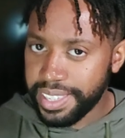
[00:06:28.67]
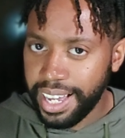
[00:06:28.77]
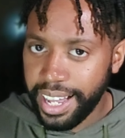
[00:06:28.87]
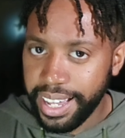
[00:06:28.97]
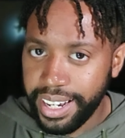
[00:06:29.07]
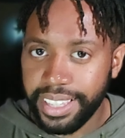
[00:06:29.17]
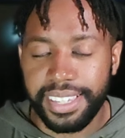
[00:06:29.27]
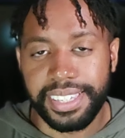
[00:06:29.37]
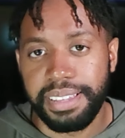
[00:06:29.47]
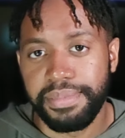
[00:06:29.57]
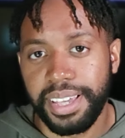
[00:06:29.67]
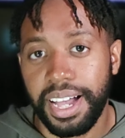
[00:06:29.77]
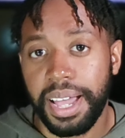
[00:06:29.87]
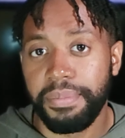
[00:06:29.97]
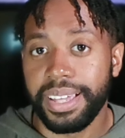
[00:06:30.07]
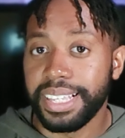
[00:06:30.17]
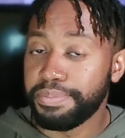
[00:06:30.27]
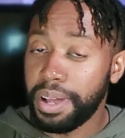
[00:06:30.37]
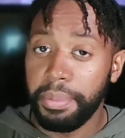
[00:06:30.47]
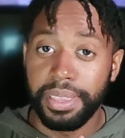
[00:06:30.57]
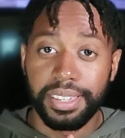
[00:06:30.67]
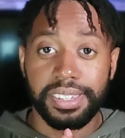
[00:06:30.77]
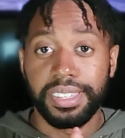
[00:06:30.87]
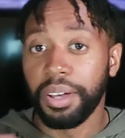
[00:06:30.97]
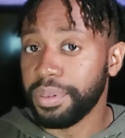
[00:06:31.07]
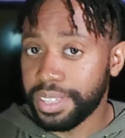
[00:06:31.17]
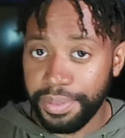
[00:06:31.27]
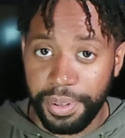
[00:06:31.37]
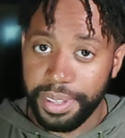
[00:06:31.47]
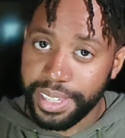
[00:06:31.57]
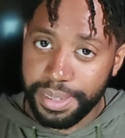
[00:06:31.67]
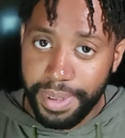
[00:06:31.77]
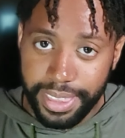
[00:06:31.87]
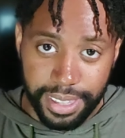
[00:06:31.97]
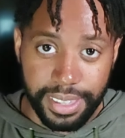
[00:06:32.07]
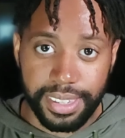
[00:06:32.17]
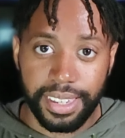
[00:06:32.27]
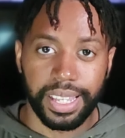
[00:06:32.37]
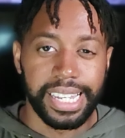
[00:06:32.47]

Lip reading: side, at the same time, it's probably the slowest of all these methods.